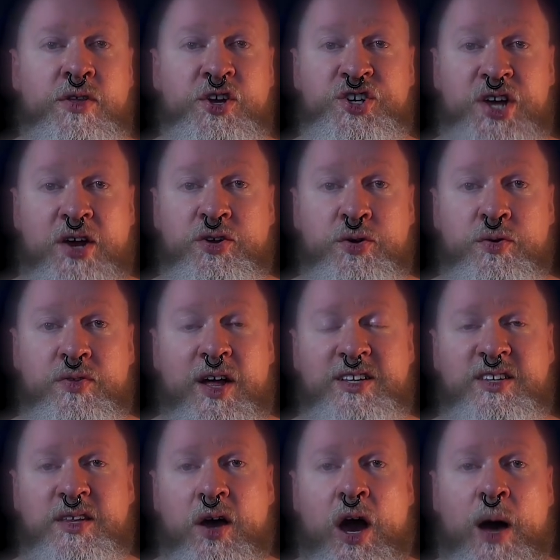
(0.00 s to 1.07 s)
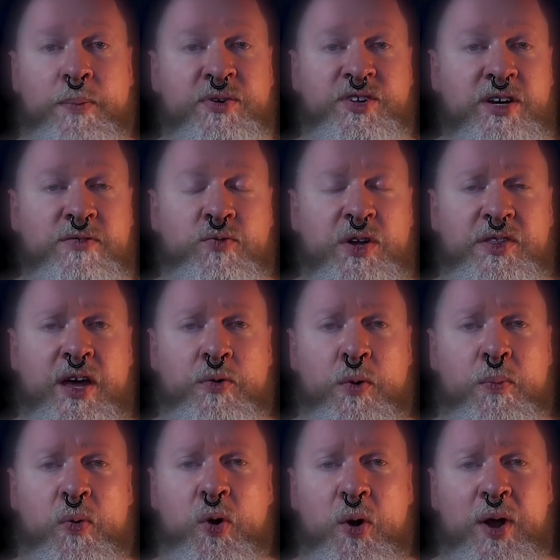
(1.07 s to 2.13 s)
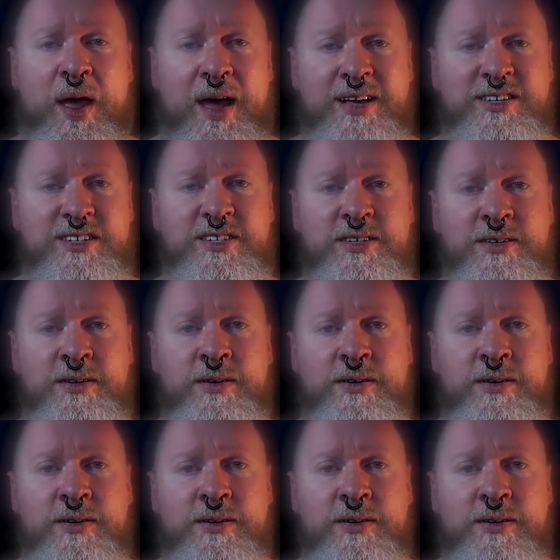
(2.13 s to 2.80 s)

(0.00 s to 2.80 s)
gender that's the opposite of what they were born as.